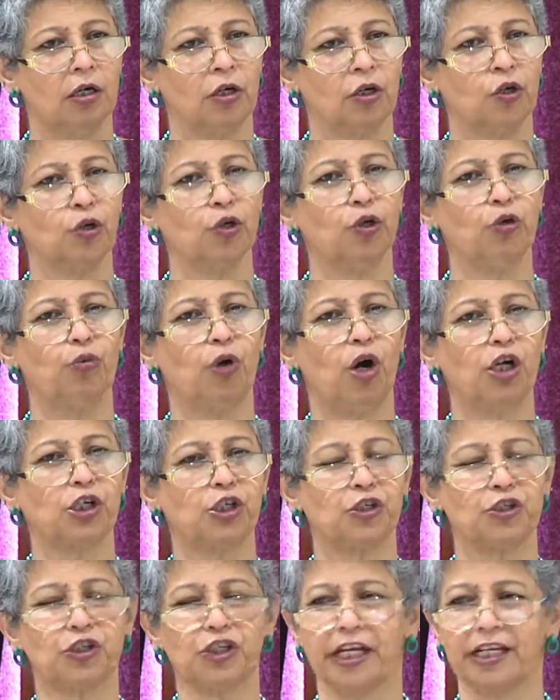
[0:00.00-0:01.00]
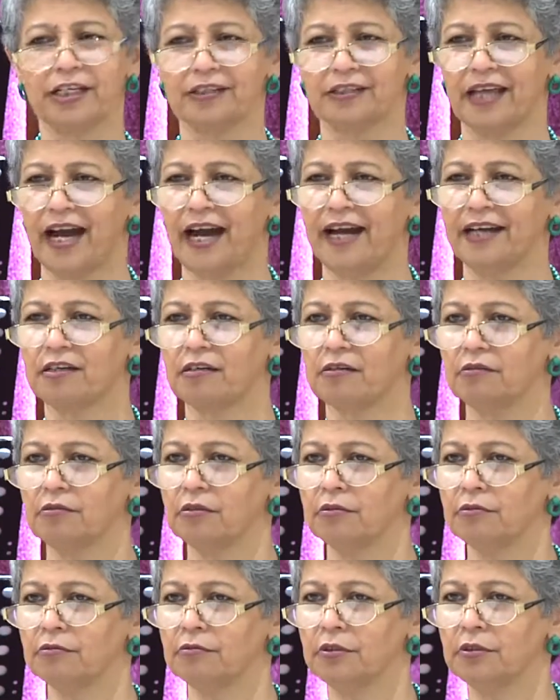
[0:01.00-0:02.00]
do you want to take
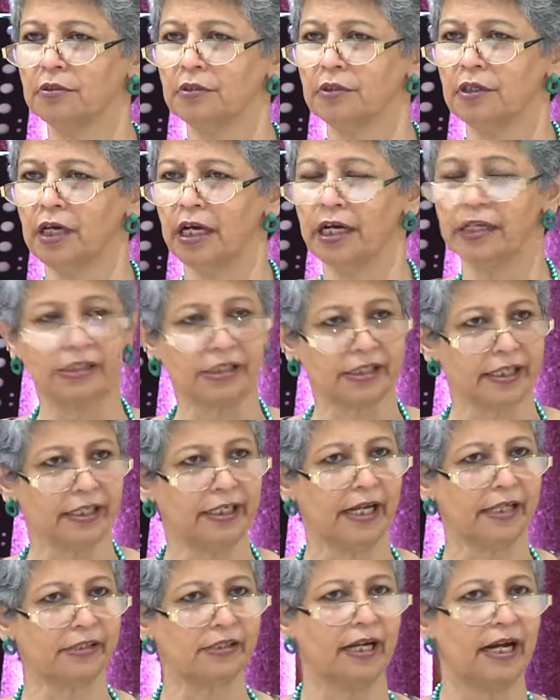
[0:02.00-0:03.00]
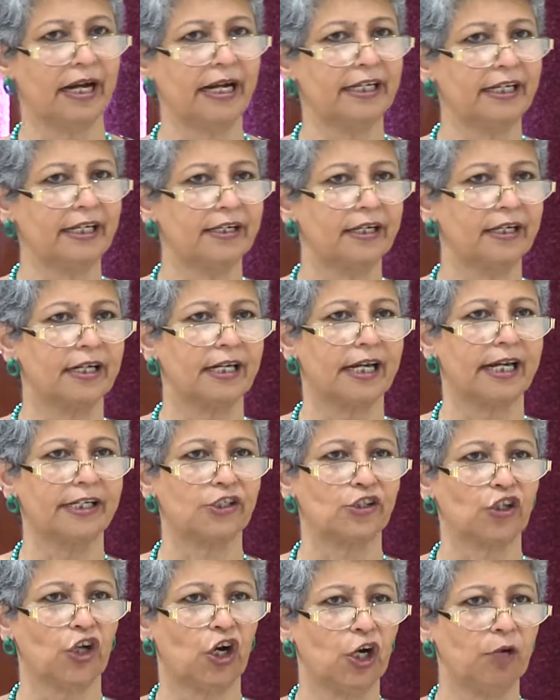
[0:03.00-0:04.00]
that and say, yes, I did a
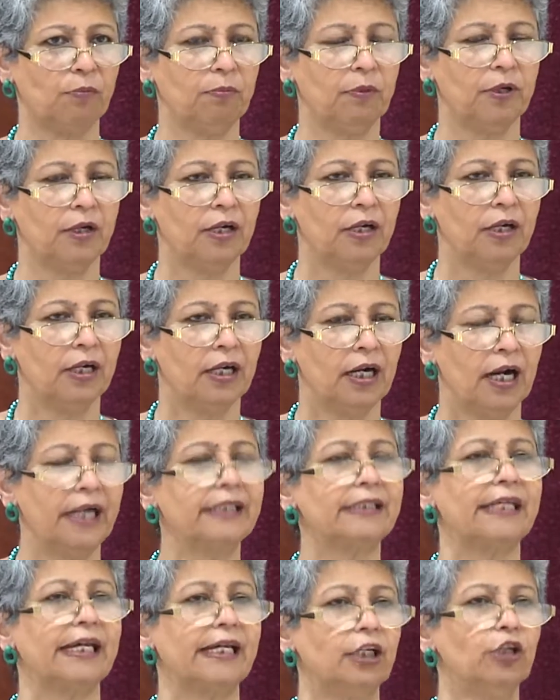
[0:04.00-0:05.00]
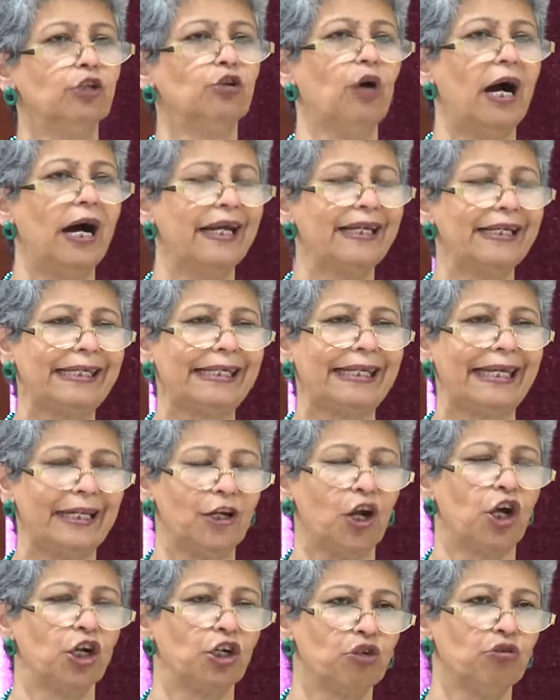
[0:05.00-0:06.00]
great job? I tell you, I
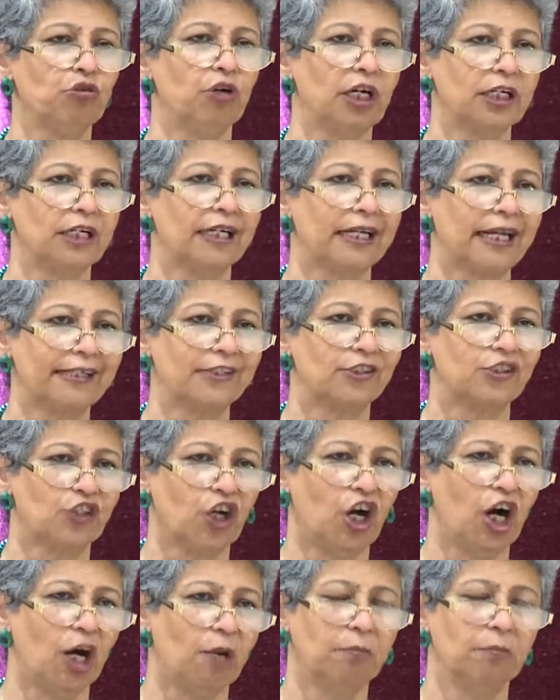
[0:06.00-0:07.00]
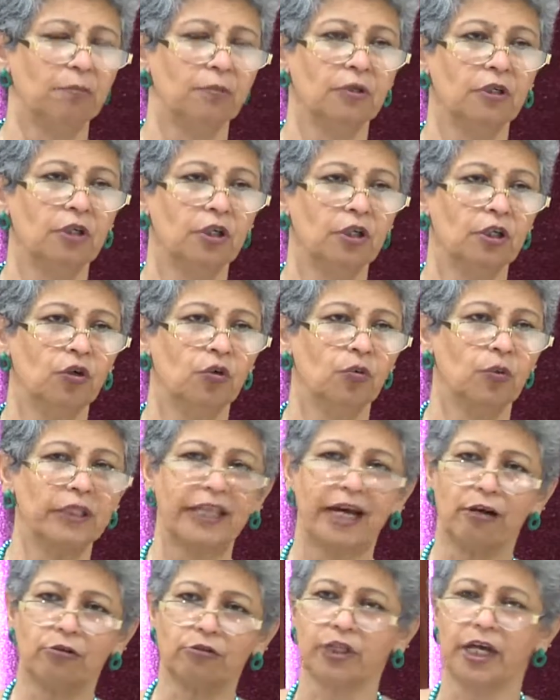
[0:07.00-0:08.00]
cannot do a great job
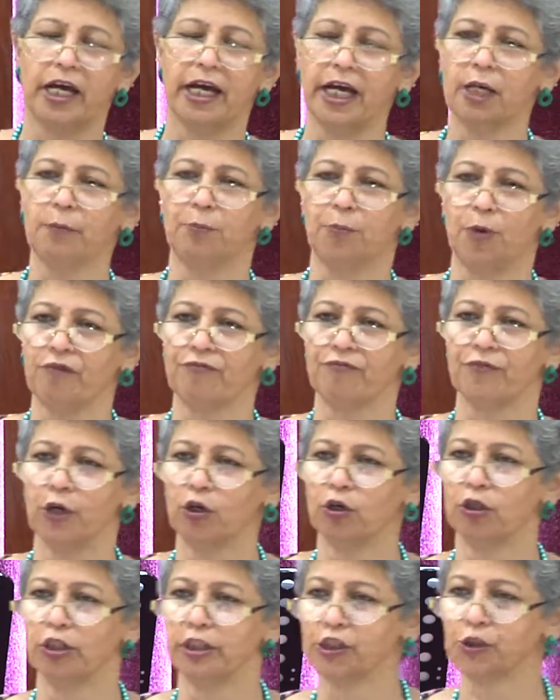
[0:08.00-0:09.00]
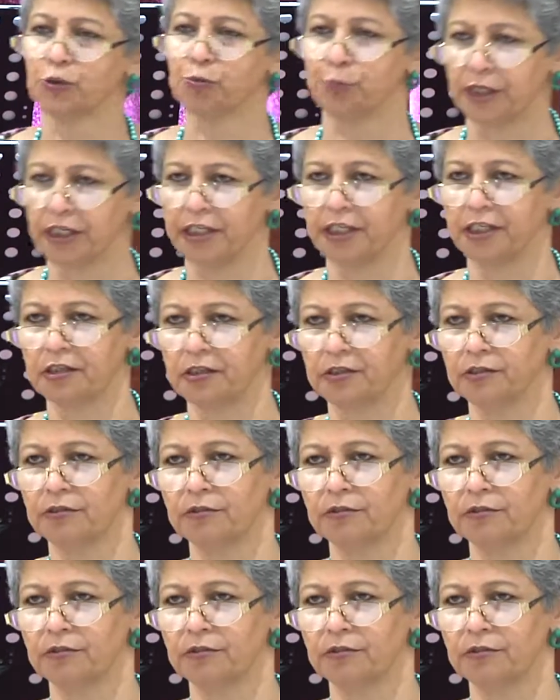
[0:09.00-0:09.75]
without the help of the Holy Spirit.